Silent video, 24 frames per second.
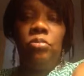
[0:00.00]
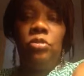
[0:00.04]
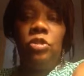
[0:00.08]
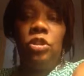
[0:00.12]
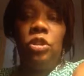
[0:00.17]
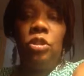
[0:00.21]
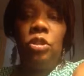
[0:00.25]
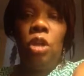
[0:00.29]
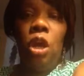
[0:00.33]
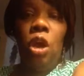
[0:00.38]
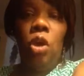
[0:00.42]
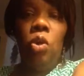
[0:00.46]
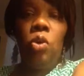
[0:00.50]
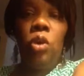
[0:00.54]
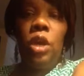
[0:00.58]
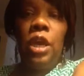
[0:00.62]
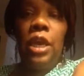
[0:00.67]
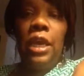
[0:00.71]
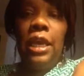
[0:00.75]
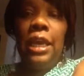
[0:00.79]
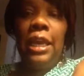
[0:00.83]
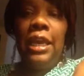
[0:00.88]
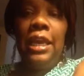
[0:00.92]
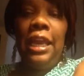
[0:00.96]
You know,
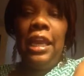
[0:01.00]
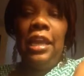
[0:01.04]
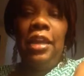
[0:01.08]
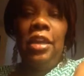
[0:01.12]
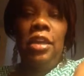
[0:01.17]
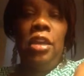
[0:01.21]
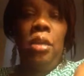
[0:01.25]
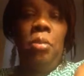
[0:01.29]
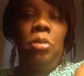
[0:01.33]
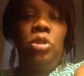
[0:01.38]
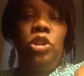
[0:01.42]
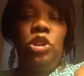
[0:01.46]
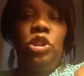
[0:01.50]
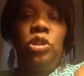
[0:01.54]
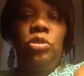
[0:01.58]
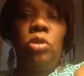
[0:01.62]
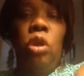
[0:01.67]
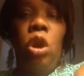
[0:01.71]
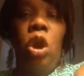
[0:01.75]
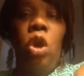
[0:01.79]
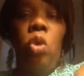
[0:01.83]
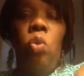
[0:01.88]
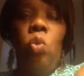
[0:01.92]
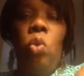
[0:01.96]
and I'm a
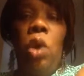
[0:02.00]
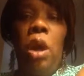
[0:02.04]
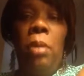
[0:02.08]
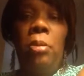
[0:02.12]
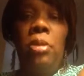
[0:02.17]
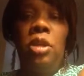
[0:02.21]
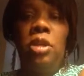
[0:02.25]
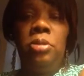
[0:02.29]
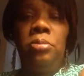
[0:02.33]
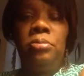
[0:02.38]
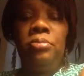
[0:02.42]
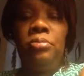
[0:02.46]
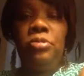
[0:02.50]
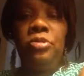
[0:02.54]
strong woman.